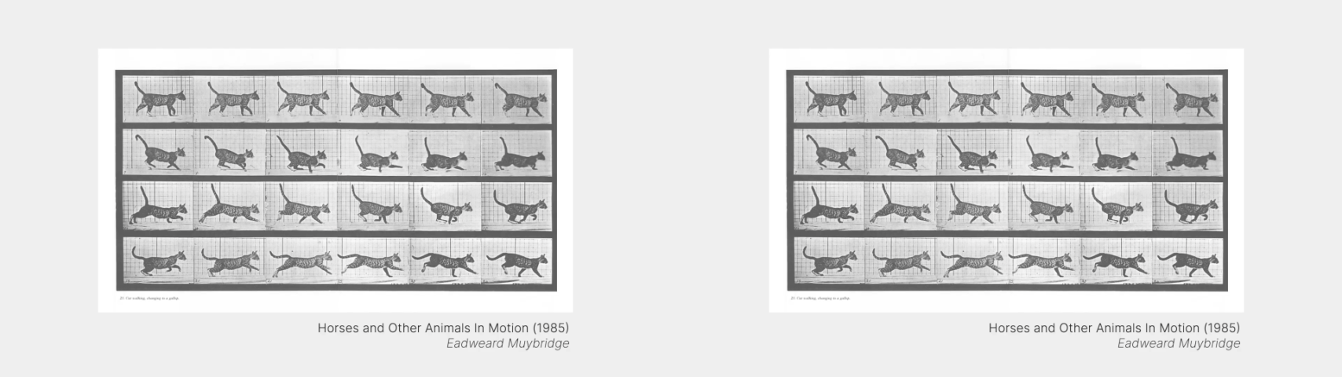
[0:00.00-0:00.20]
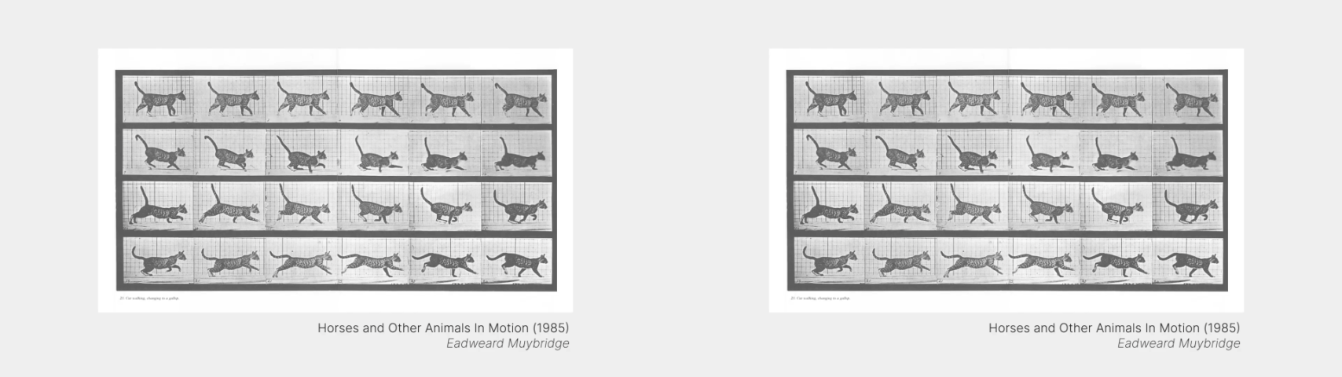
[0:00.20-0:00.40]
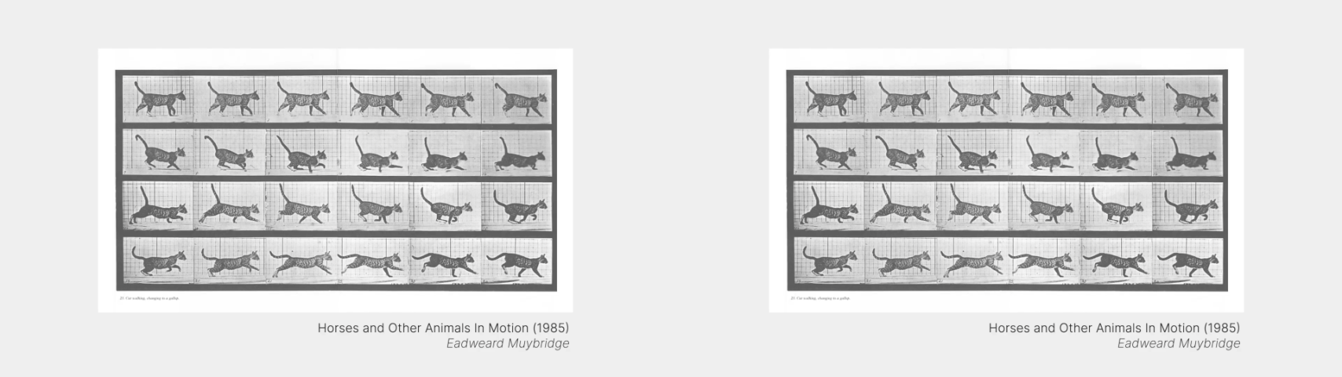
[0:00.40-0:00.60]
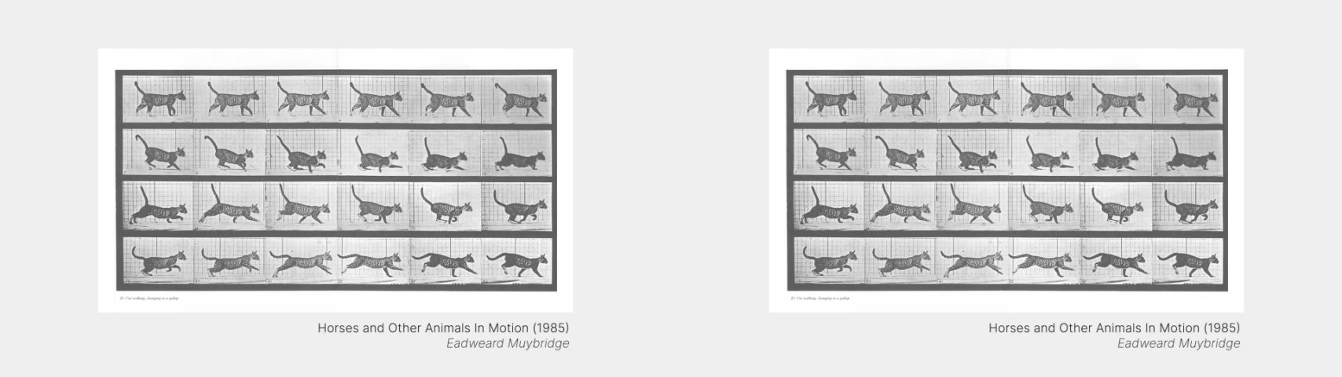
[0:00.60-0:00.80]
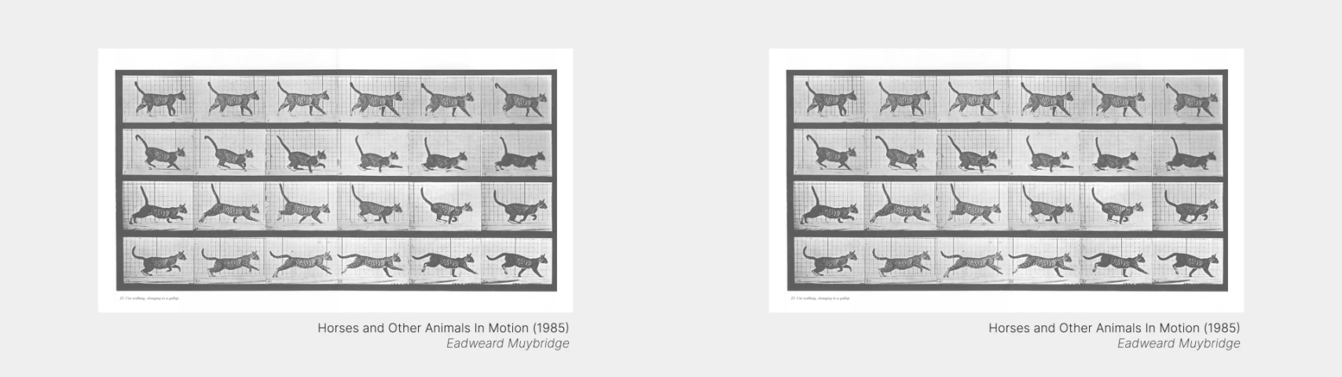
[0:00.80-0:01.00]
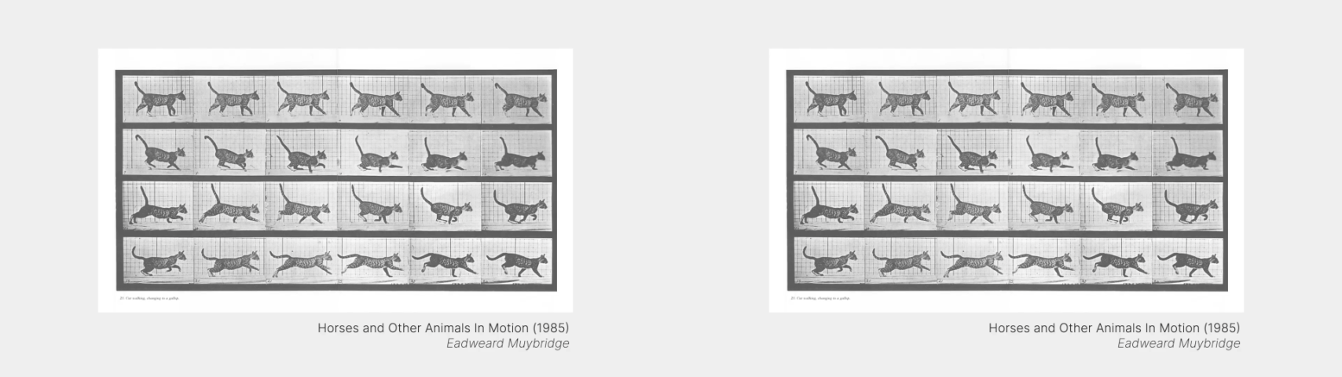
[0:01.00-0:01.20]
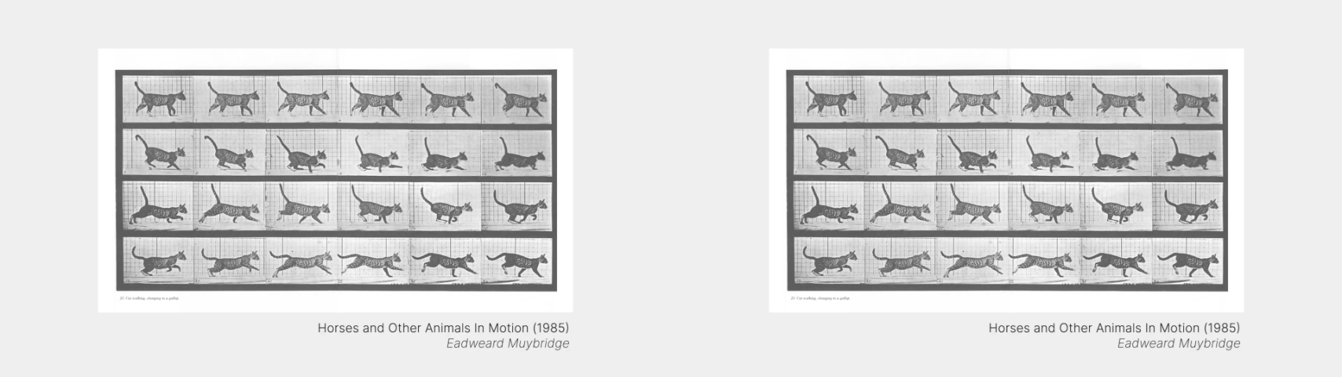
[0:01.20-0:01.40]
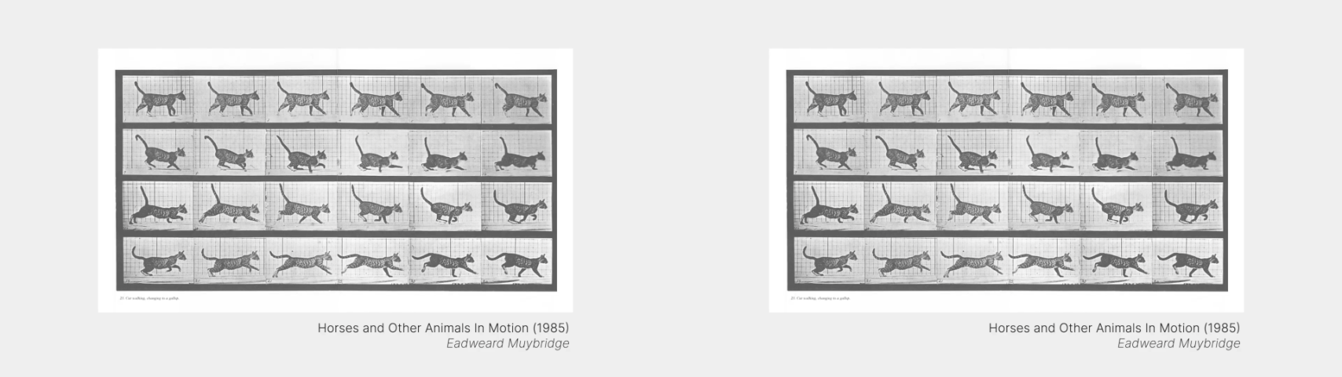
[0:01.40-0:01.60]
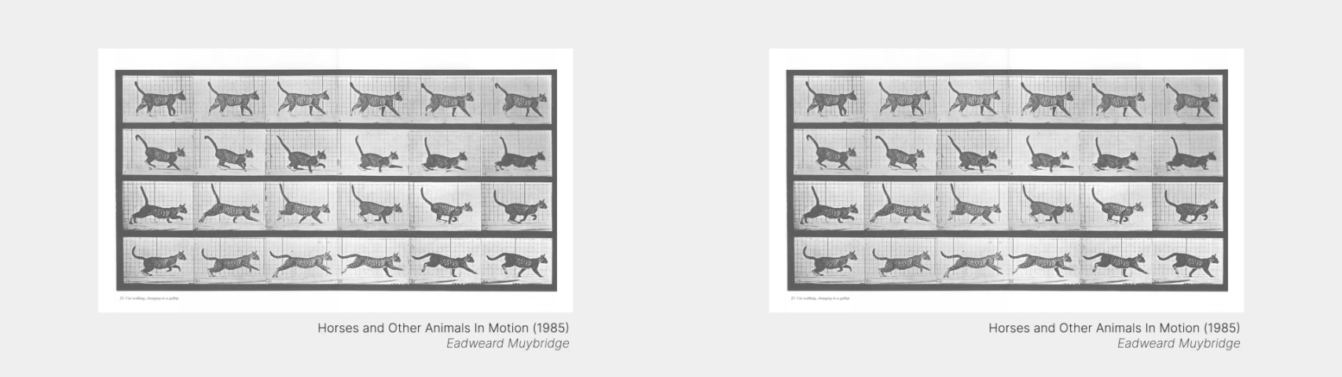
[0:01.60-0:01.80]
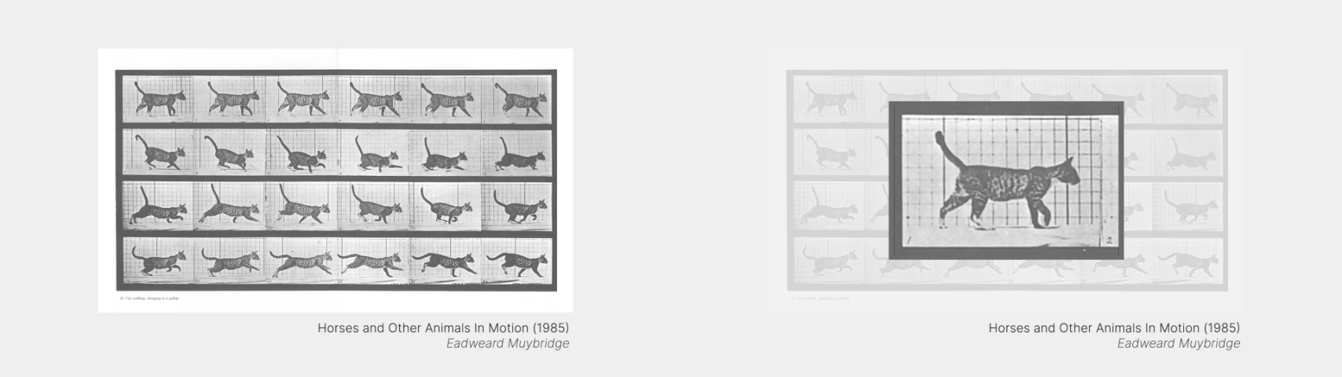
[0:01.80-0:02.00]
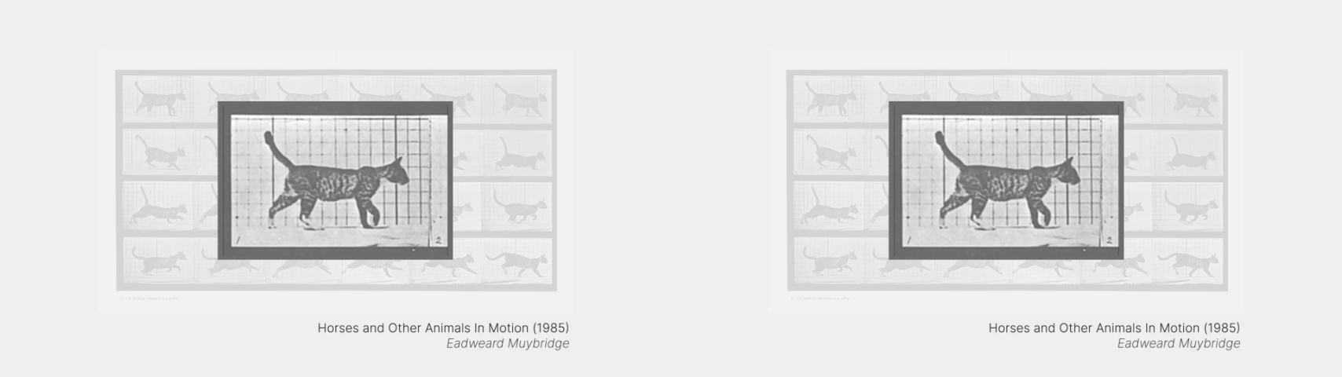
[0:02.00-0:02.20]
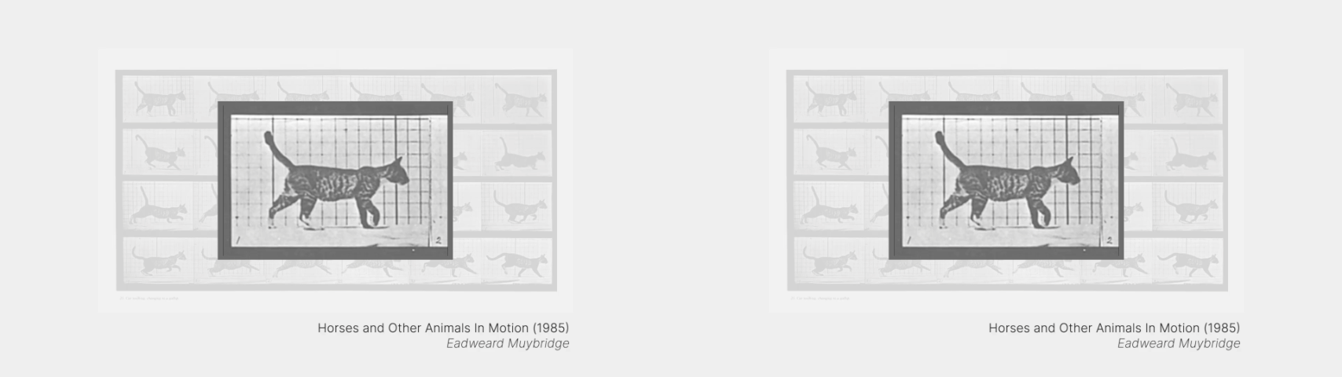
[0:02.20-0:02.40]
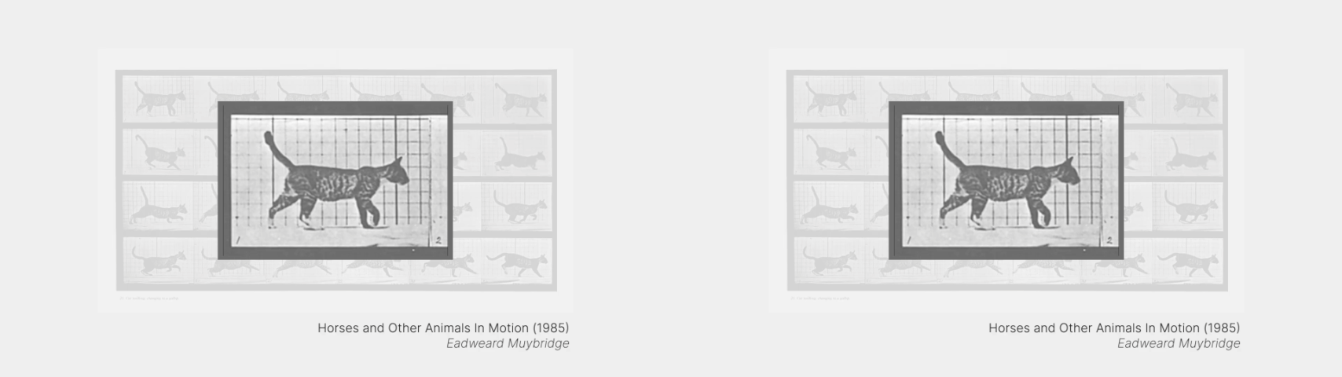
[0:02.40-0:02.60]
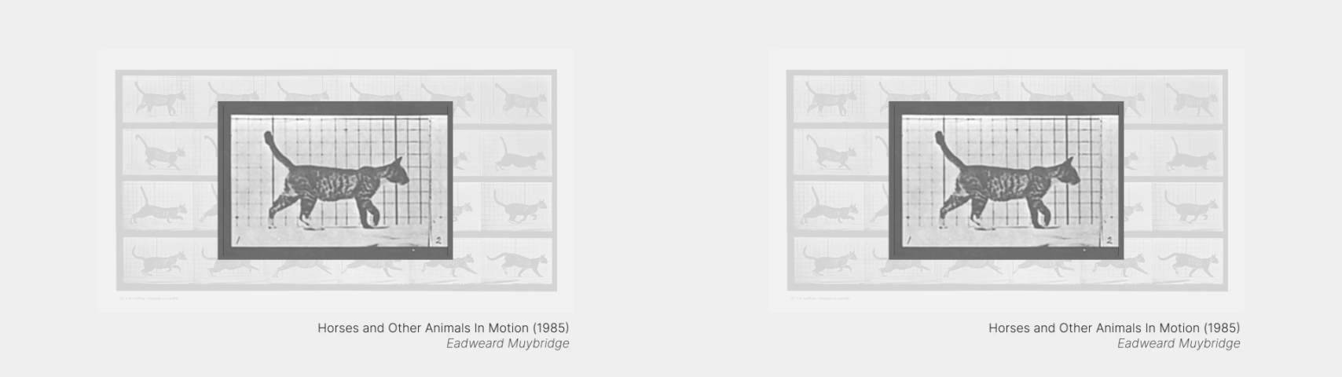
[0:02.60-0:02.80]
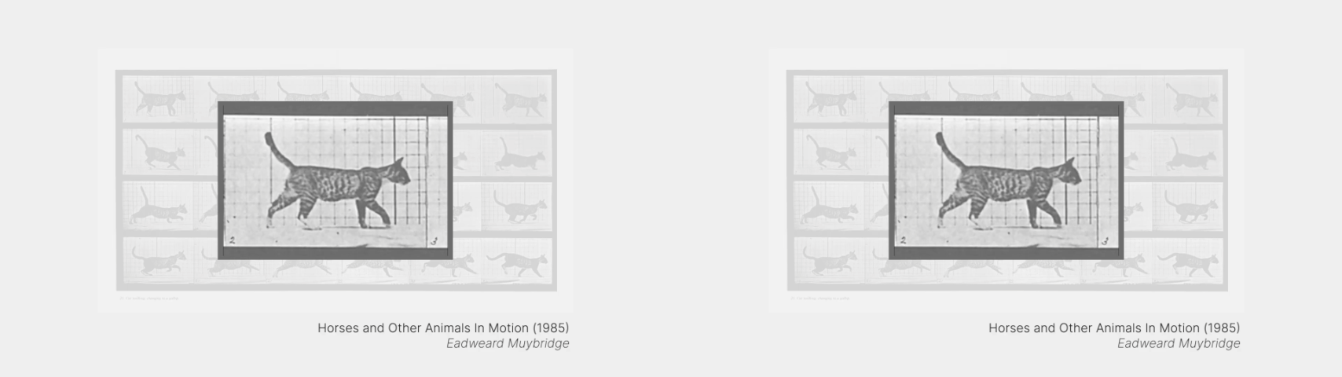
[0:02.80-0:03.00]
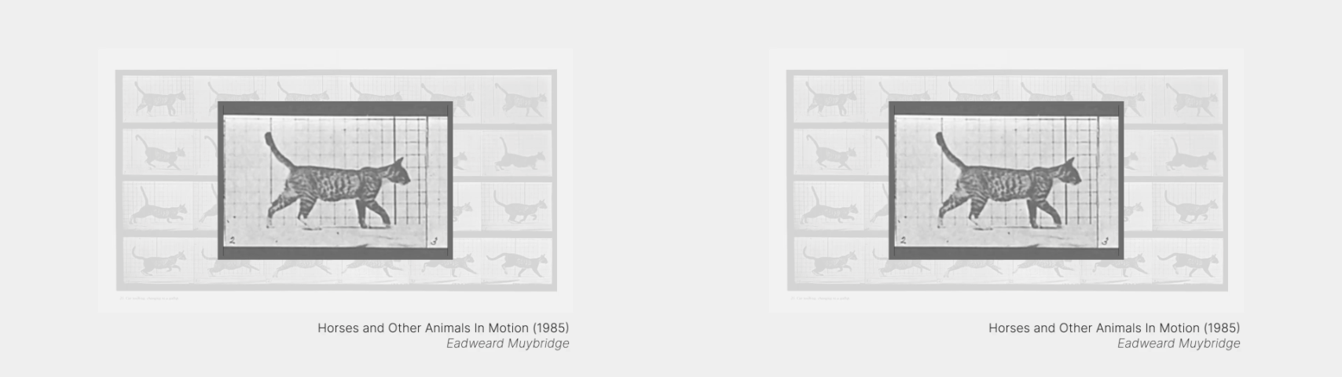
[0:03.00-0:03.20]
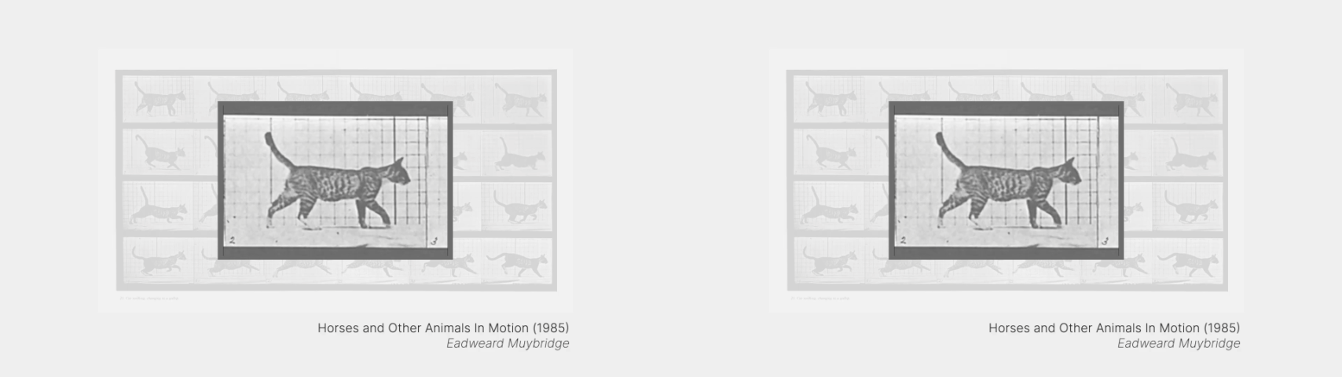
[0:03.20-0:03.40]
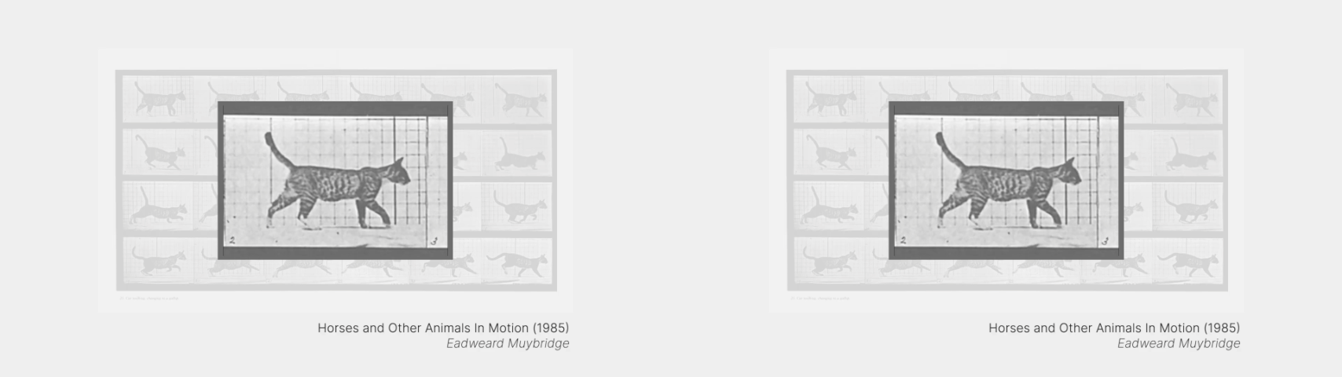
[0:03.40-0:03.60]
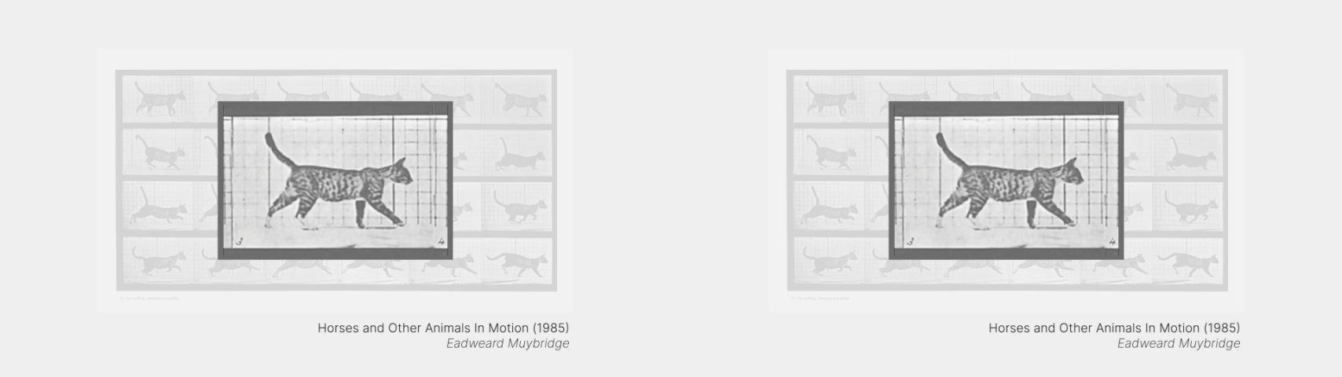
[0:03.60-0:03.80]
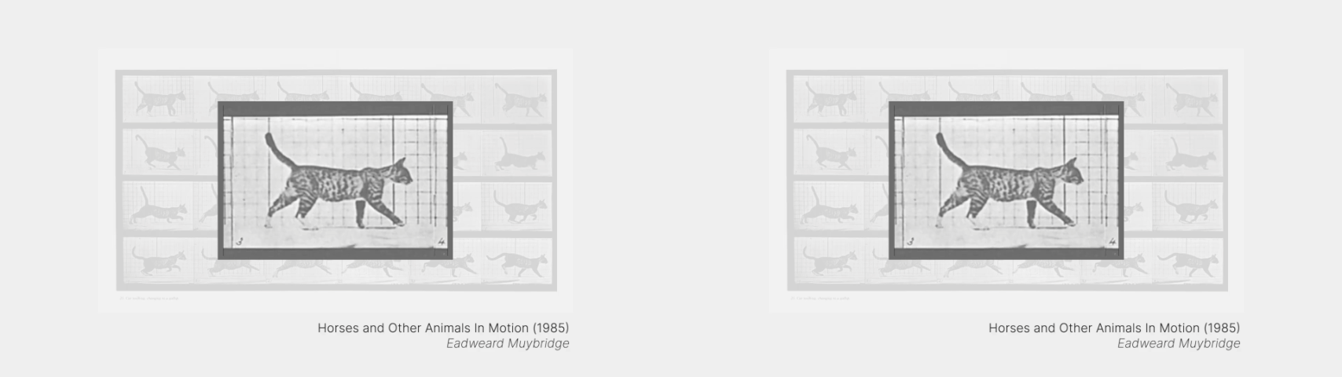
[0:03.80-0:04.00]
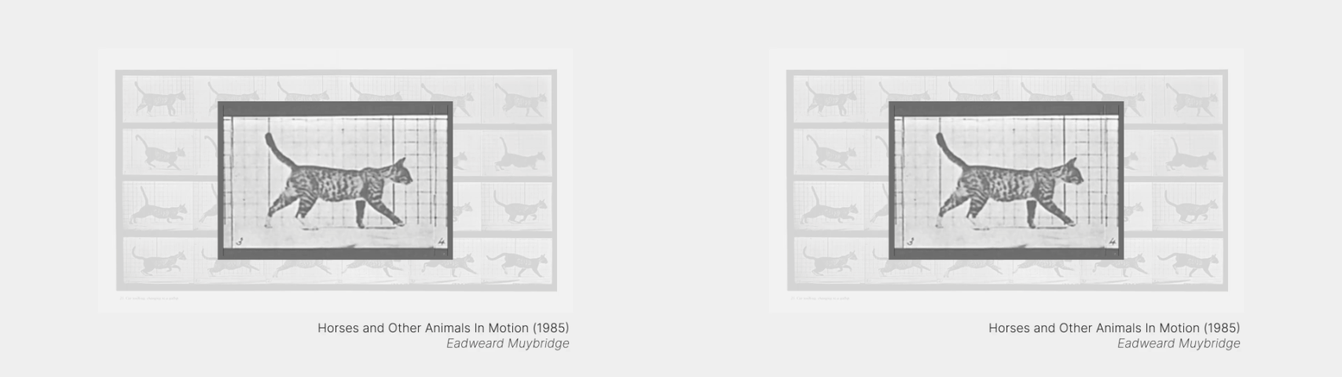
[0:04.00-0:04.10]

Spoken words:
No face is visible, so there are no lips to read.